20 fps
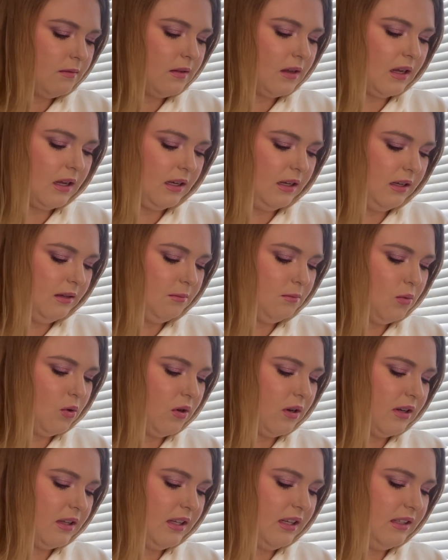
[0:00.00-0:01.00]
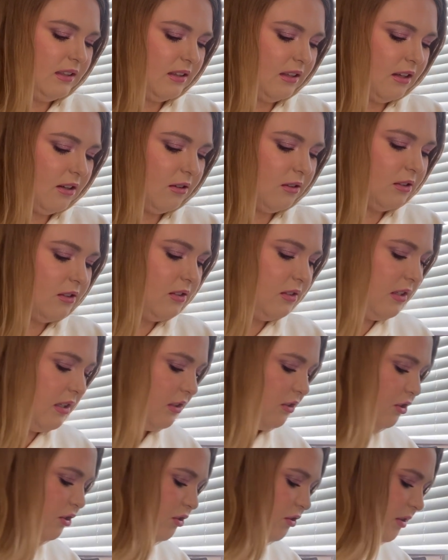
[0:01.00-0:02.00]
I need more of these little
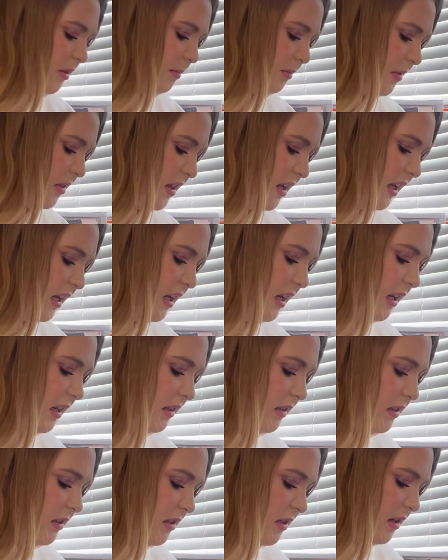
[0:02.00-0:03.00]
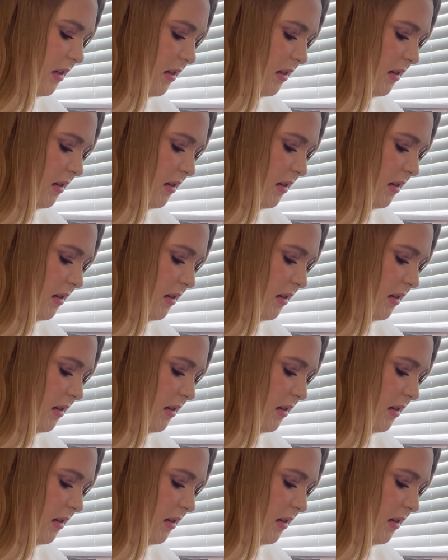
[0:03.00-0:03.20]
scent strip thingies.